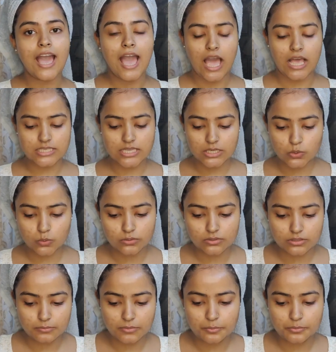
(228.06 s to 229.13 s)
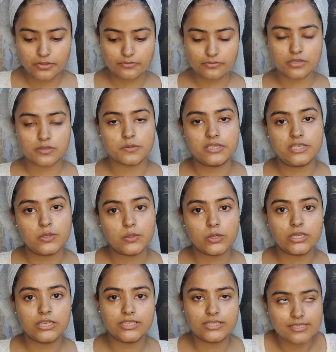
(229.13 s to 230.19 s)
as I told in my previous video,
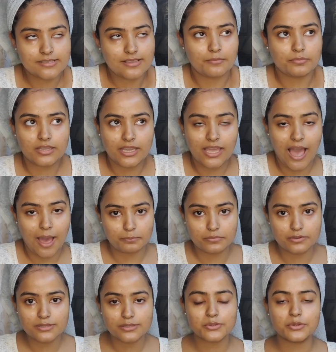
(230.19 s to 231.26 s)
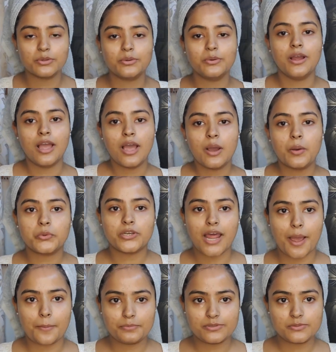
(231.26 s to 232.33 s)
a little something happened. So what
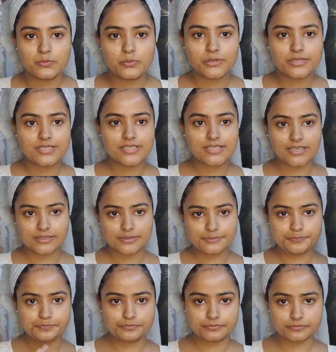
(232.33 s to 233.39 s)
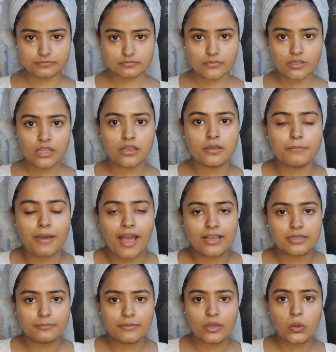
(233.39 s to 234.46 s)
happened was back
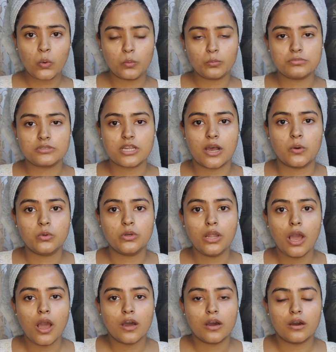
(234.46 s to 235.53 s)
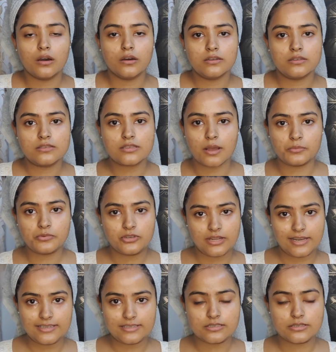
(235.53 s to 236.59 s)
in my hometown, some
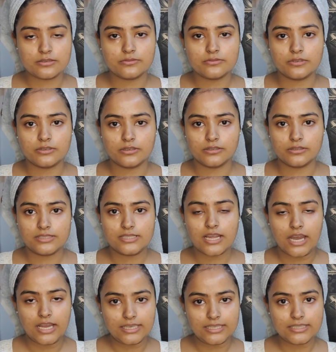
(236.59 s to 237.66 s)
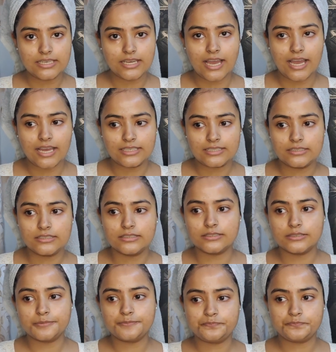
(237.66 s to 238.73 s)
relative died,
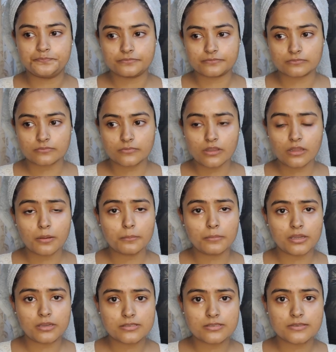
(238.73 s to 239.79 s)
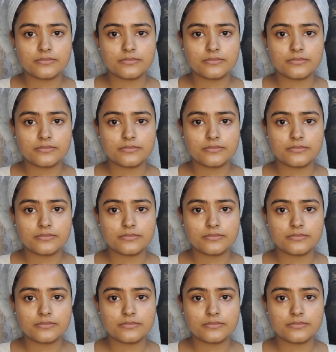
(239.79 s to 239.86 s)
and because of